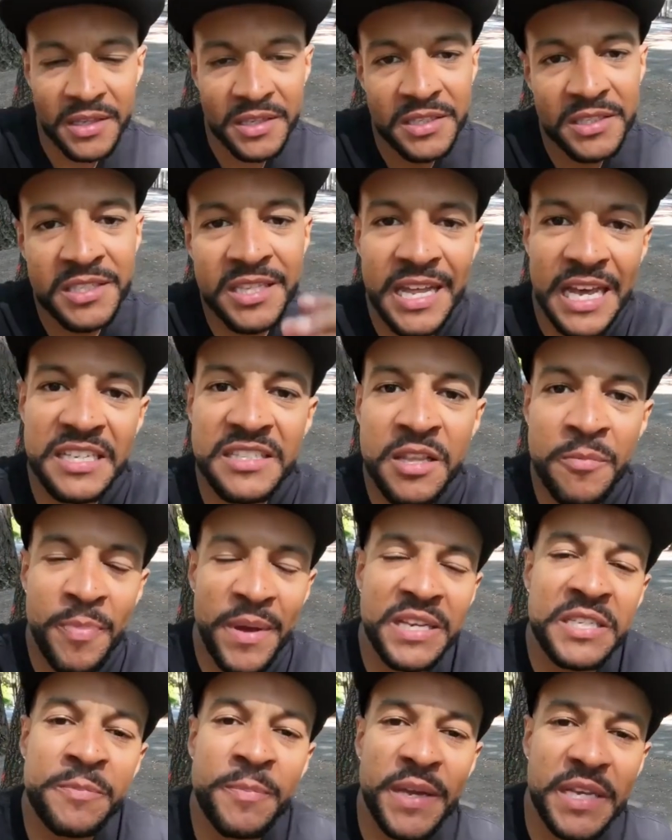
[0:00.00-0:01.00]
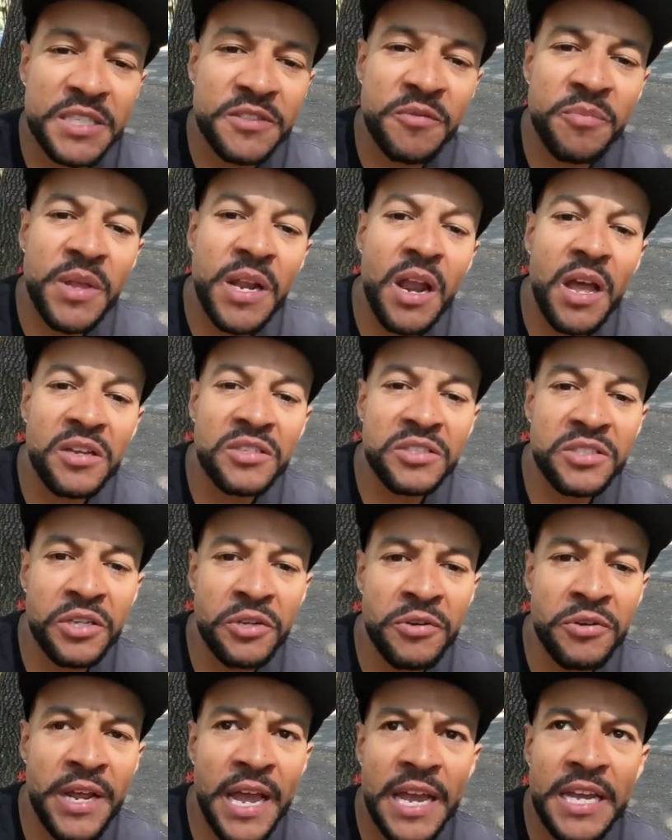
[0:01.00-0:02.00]
So that's the best bits from the last
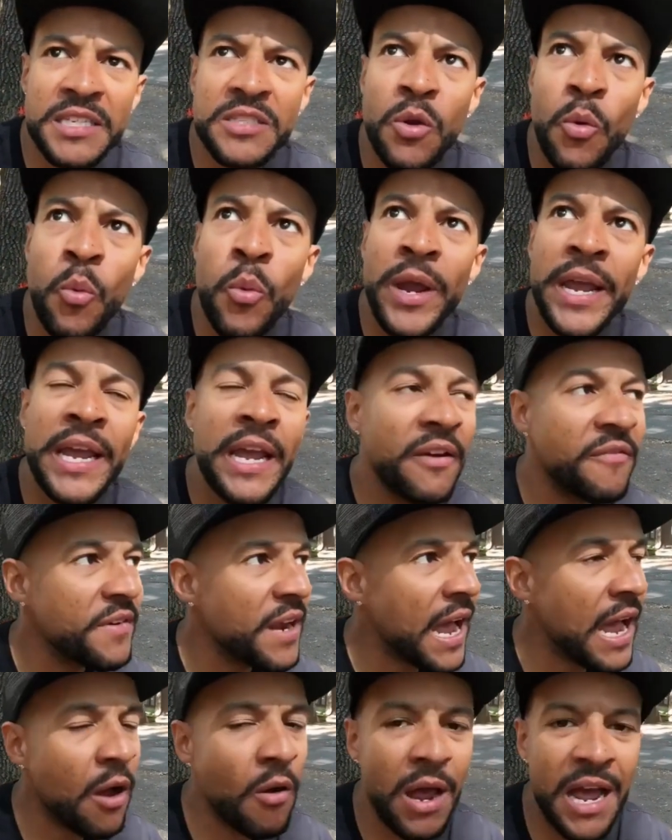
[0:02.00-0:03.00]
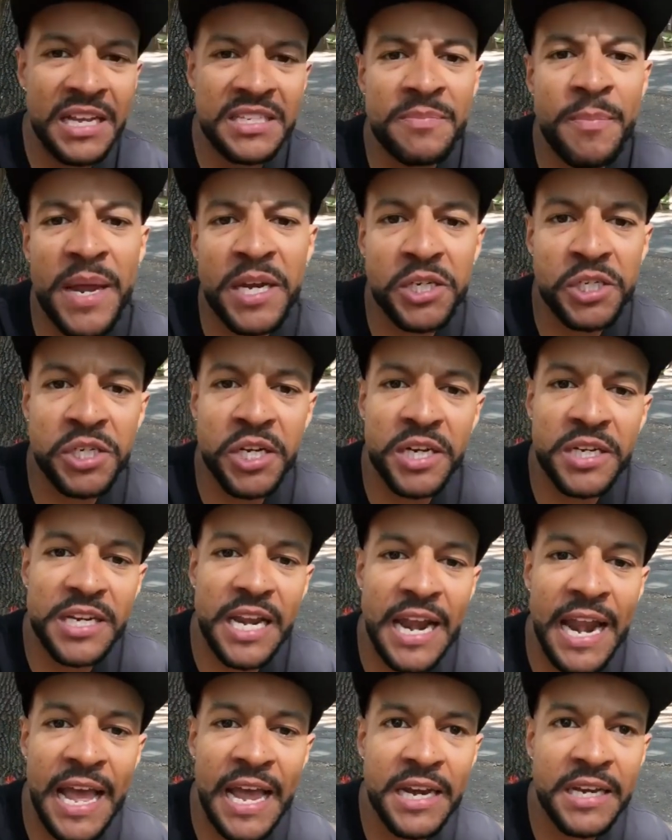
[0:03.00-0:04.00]
two days. We have now, as mentioned,
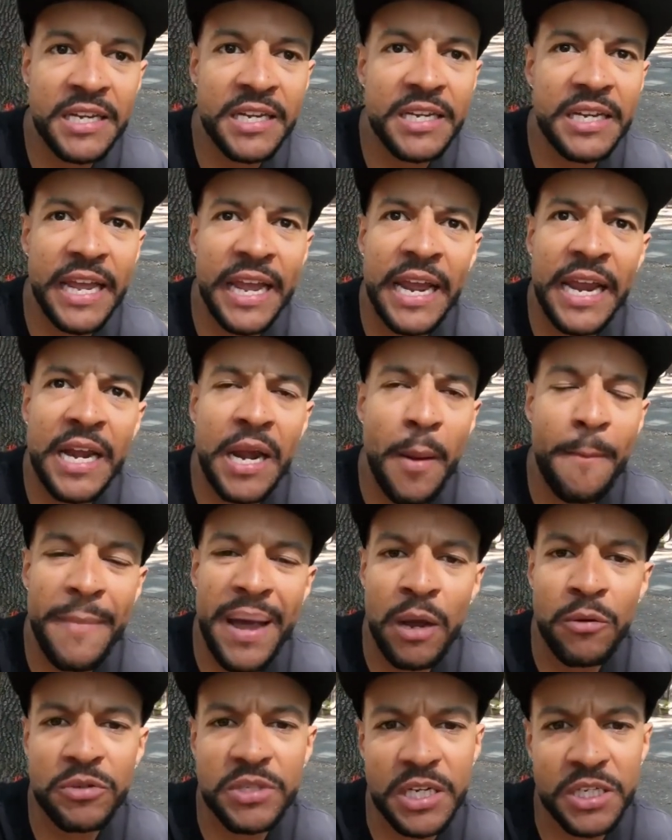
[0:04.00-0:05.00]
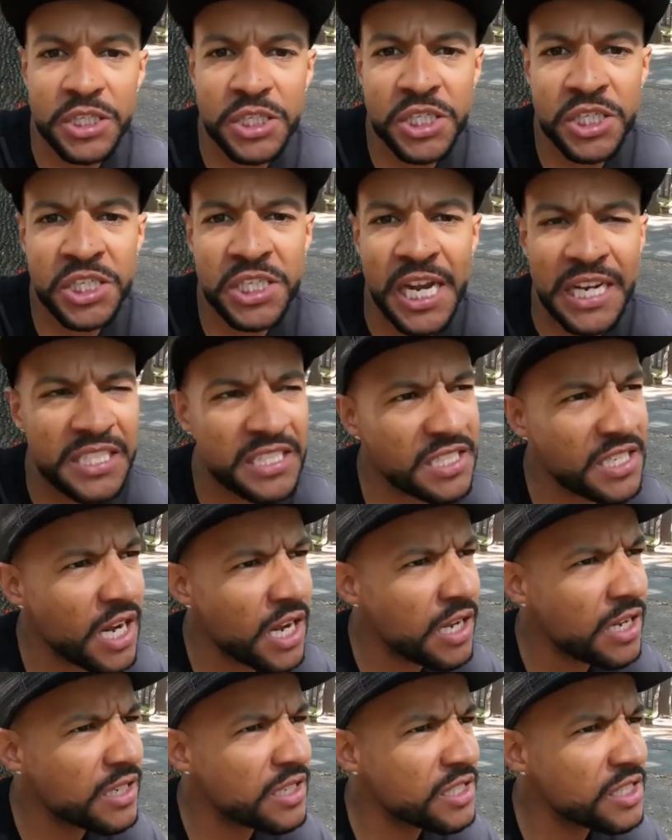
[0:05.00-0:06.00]
landed in Mount Shasta.
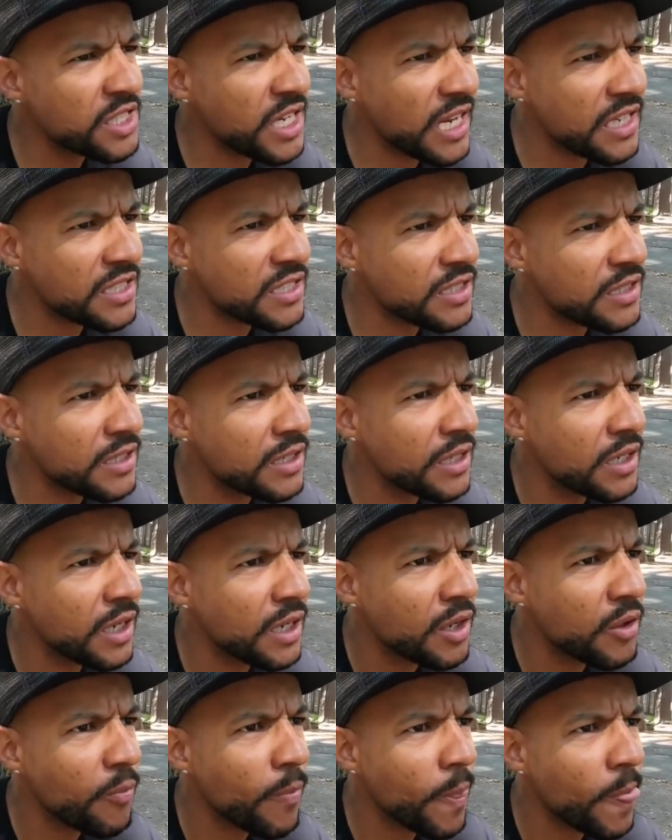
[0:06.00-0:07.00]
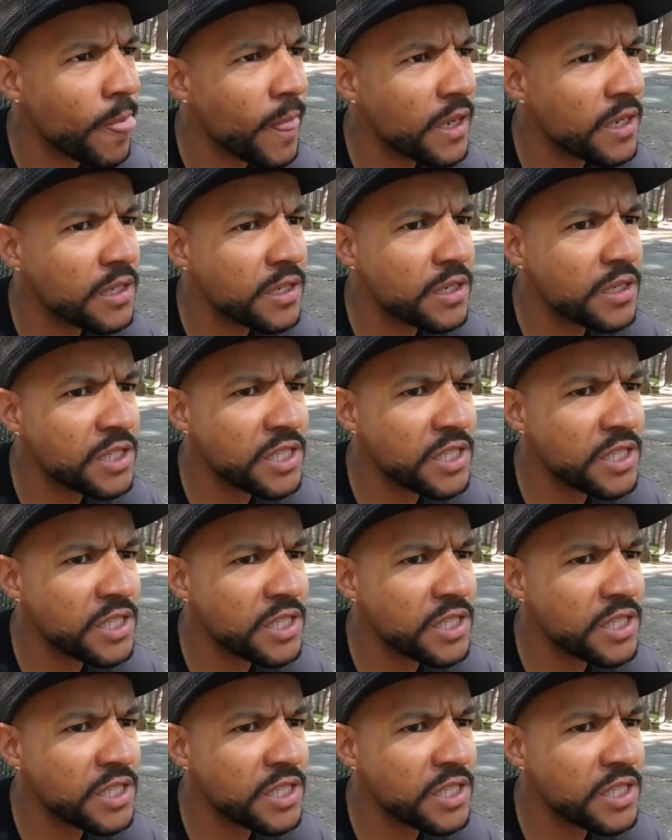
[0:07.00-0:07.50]
Shasta. Shasta.